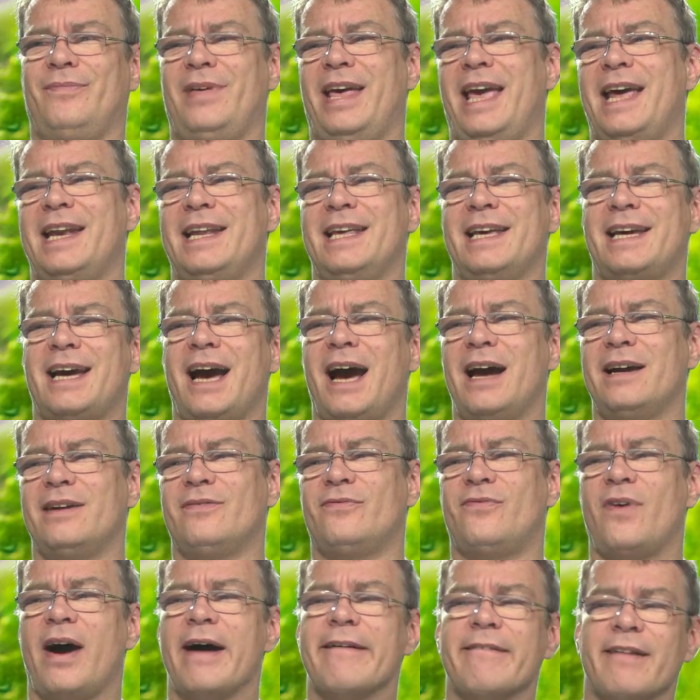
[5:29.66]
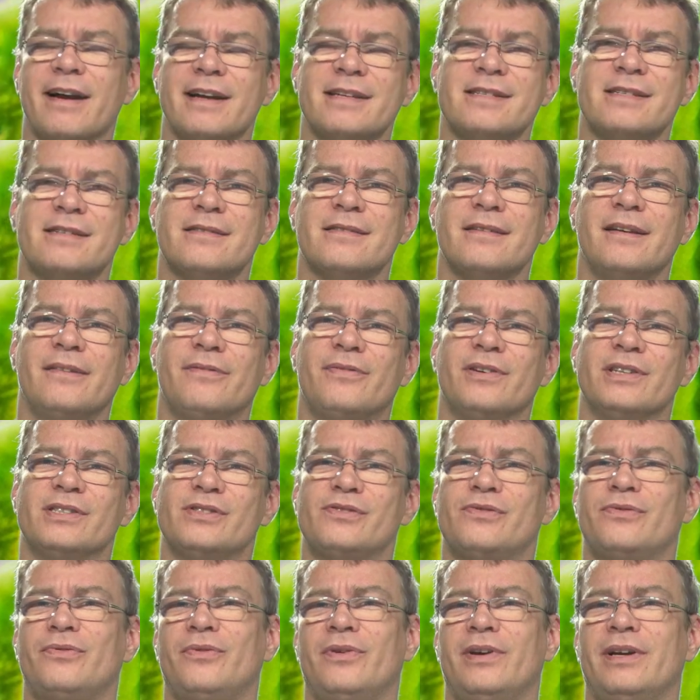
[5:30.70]
any kind of virus, if
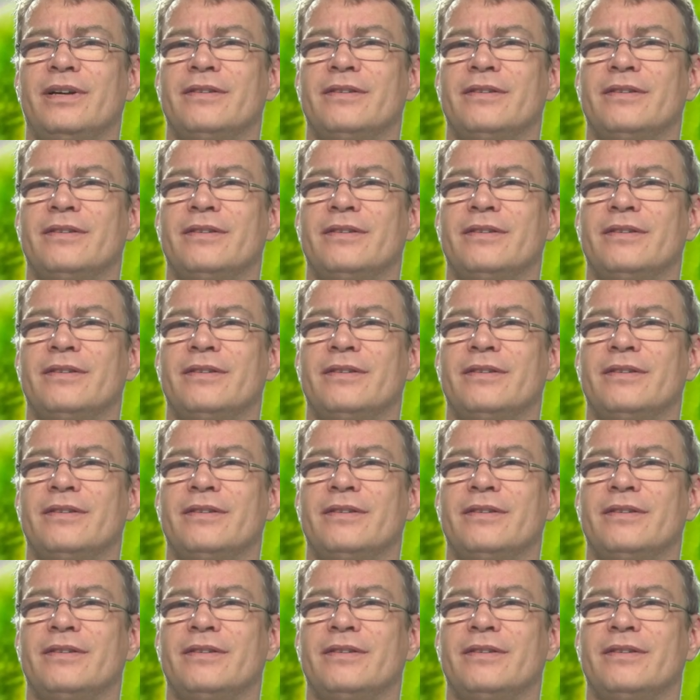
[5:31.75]
it's